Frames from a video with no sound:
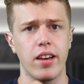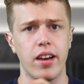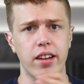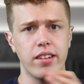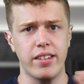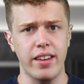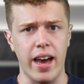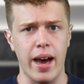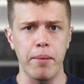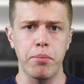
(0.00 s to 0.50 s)

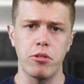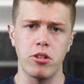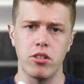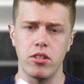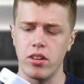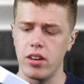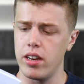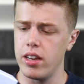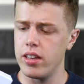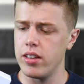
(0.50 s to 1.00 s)

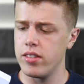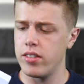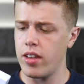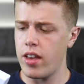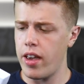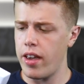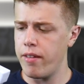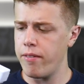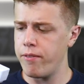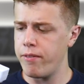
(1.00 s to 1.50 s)
adapter is
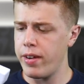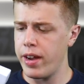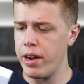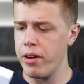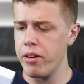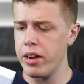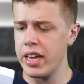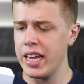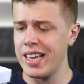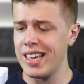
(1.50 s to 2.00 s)
a
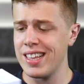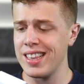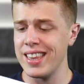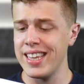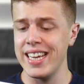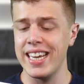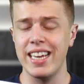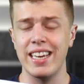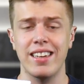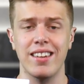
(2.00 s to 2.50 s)
very
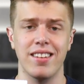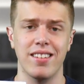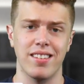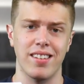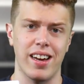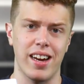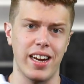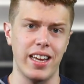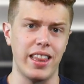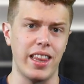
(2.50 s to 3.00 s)
clean
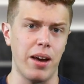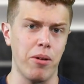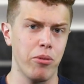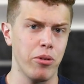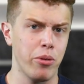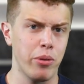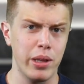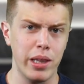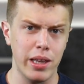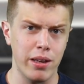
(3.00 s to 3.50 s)
design that
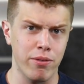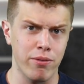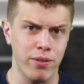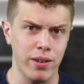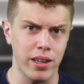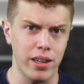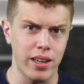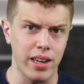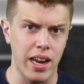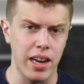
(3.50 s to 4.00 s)
would really
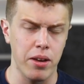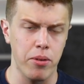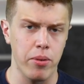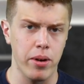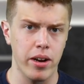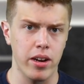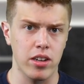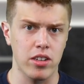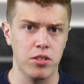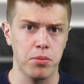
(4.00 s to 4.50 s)
fit in
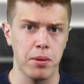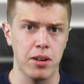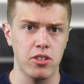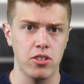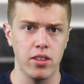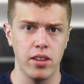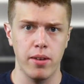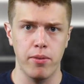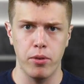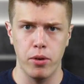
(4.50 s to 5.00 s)
anywhere,
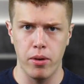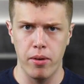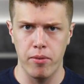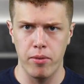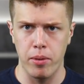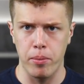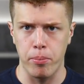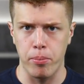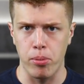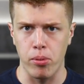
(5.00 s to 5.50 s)
especially if you
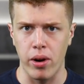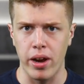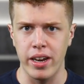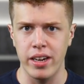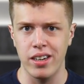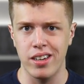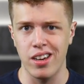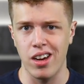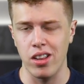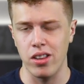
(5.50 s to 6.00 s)
have a
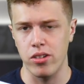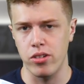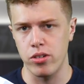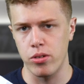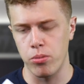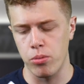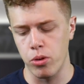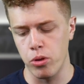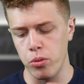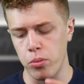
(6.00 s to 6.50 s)
bright
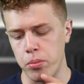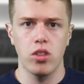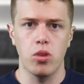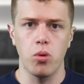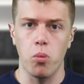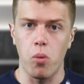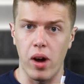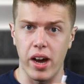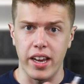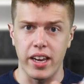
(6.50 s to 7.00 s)
colored room.
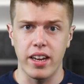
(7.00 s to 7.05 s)
The white